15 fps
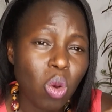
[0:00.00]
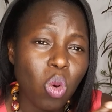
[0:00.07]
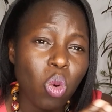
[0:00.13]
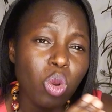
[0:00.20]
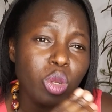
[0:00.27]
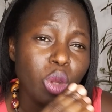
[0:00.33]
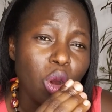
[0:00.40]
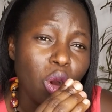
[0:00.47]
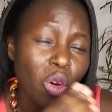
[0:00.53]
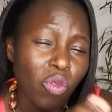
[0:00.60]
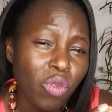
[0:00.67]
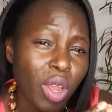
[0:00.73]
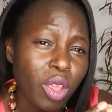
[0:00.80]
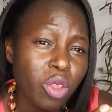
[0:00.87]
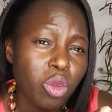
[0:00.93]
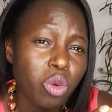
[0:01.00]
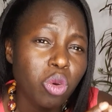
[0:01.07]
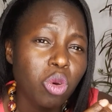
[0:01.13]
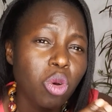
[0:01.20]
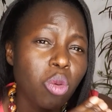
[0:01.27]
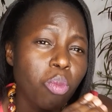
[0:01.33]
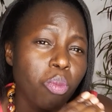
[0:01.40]
would offer
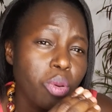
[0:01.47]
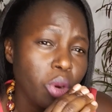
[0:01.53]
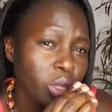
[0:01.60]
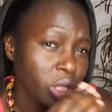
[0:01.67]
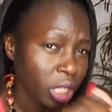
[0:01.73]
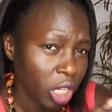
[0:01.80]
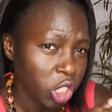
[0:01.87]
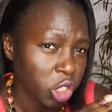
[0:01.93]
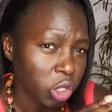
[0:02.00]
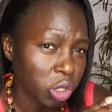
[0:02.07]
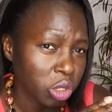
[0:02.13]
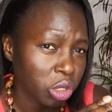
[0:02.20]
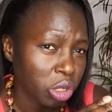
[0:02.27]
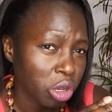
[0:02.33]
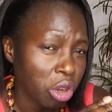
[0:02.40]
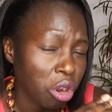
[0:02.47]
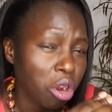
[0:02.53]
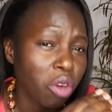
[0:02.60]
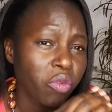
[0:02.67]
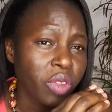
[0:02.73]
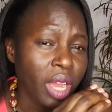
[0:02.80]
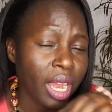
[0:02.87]
you protection
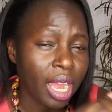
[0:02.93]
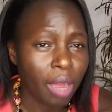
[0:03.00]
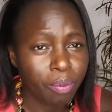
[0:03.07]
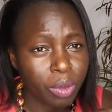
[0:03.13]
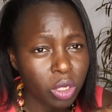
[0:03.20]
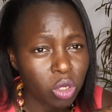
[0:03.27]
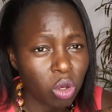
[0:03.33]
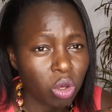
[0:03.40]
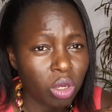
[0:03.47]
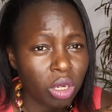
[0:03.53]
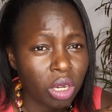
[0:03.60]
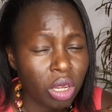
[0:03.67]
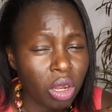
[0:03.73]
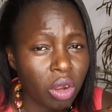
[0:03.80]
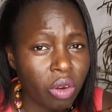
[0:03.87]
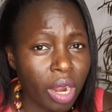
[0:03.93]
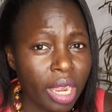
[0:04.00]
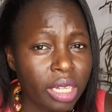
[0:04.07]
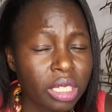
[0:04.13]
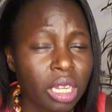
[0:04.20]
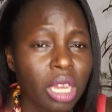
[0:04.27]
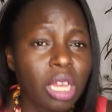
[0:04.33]
of your capital,
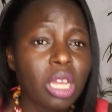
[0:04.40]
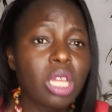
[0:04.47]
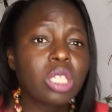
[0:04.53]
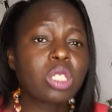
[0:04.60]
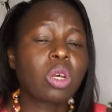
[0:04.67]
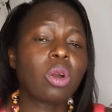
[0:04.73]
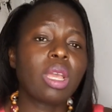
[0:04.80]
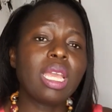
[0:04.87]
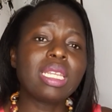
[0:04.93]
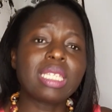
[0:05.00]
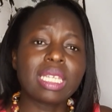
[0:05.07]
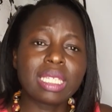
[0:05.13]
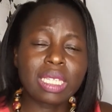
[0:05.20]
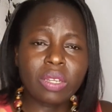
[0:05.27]
right? So it is